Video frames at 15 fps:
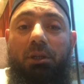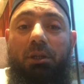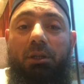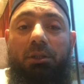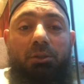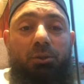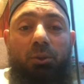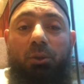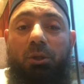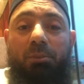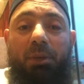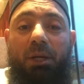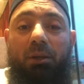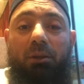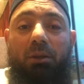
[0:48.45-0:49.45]
It's all
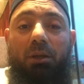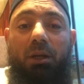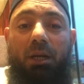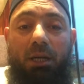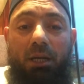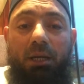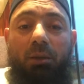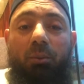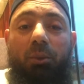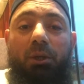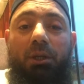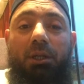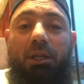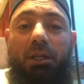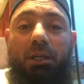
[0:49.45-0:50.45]
about hard
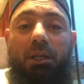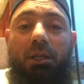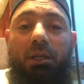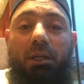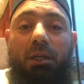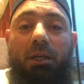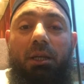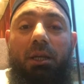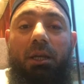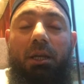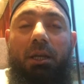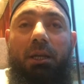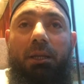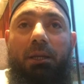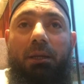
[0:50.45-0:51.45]
working
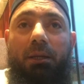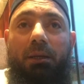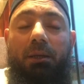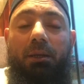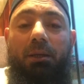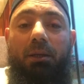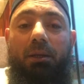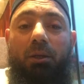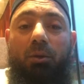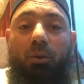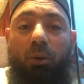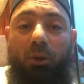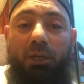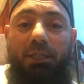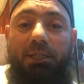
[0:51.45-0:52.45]
and
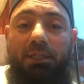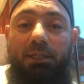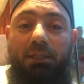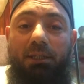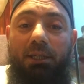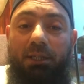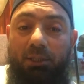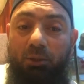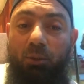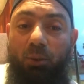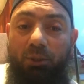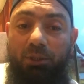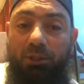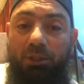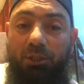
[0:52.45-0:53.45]
quality and
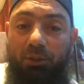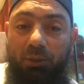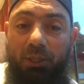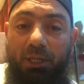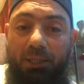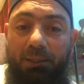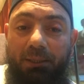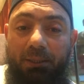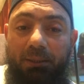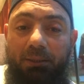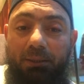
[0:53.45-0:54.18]
quantity together.